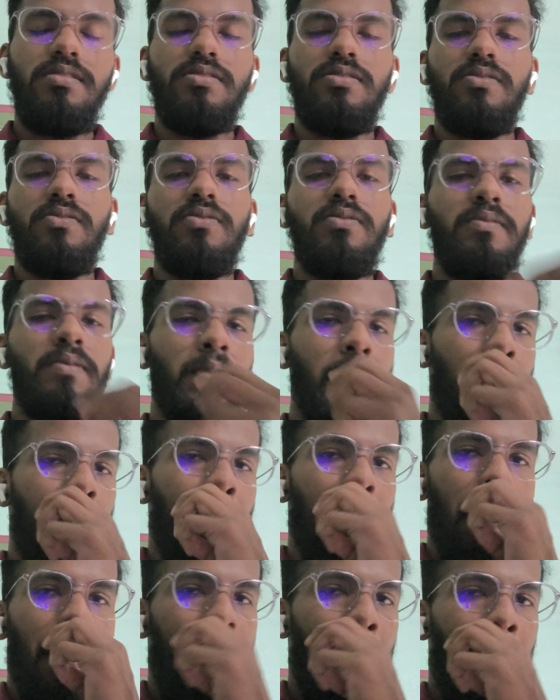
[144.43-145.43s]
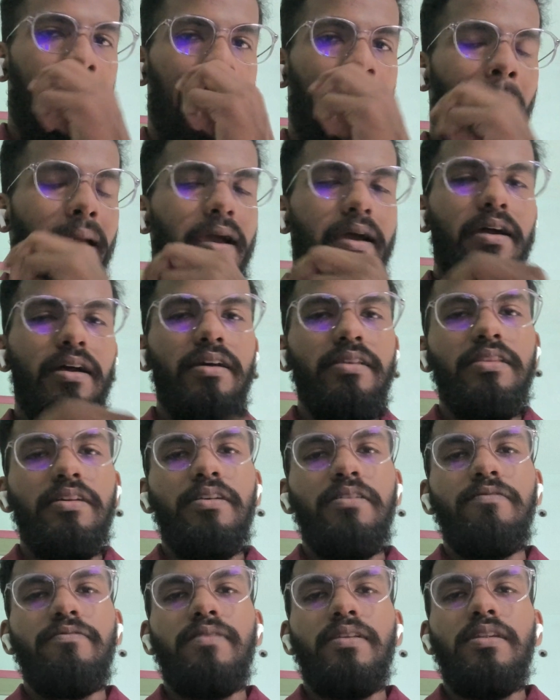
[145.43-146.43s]
So
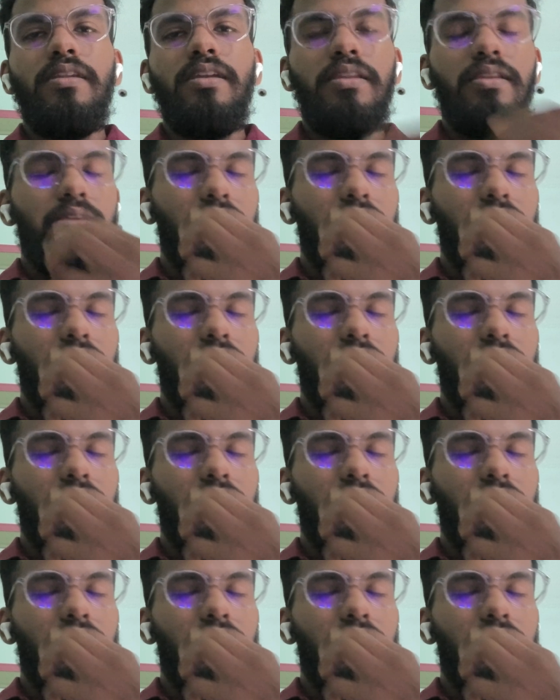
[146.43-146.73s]
the front